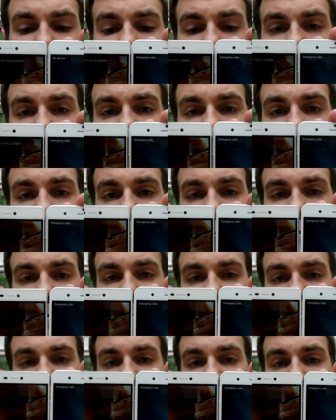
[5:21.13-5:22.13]
I guess
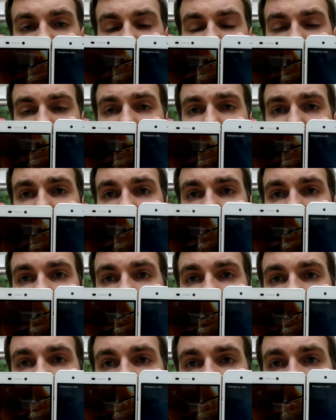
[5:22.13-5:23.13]
there will be an update,
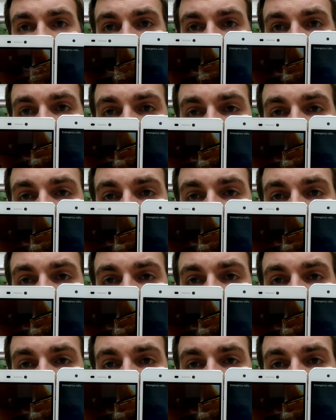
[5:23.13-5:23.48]
and then we have